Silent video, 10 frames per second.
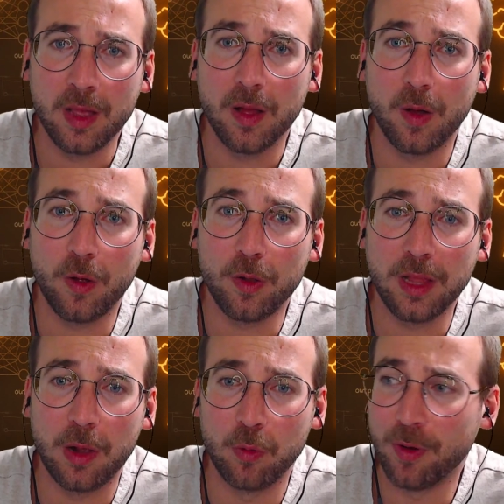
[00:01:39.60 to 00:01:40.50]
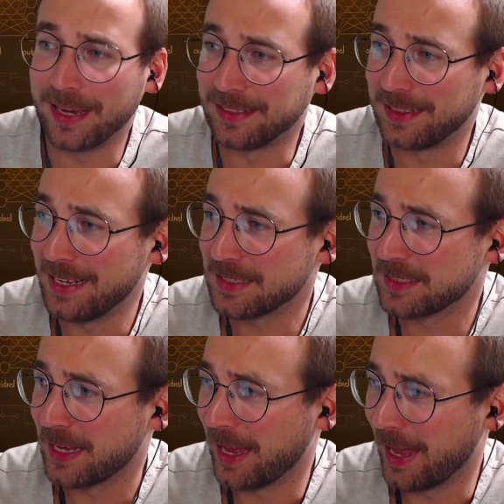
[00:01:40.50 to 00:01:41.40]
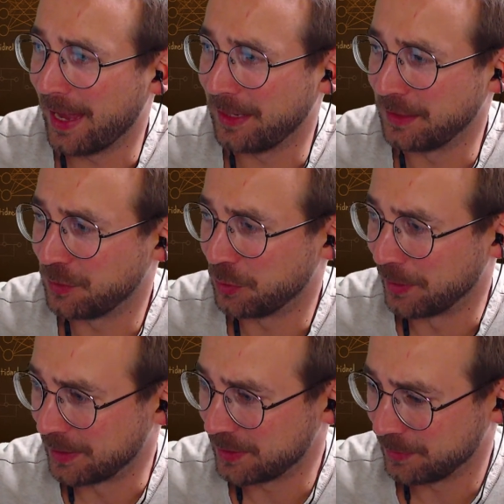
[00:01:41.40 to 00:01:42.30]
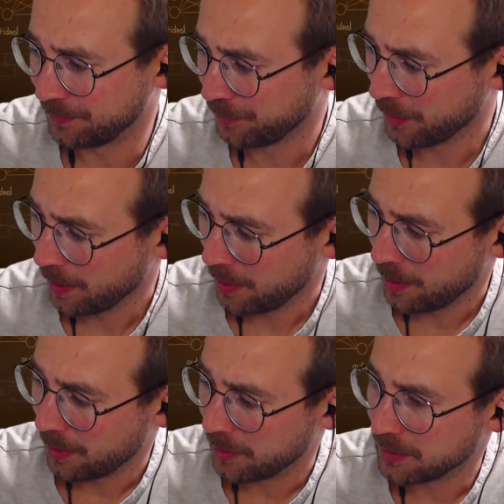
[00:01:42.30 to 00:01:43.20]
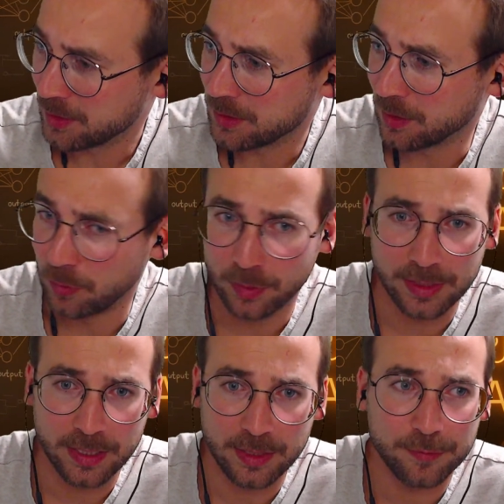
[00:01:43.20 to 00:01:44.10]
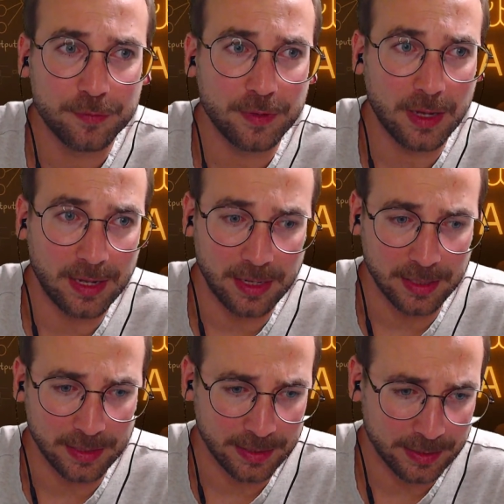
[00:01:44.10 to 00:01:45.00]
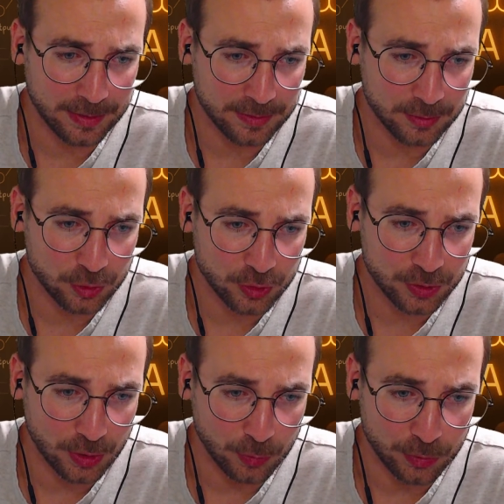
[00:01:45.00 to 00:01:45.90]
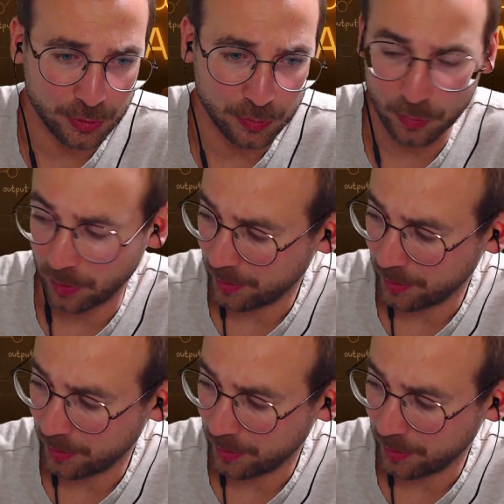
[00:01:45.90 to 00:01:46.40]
All right, let's head into it. So if I show you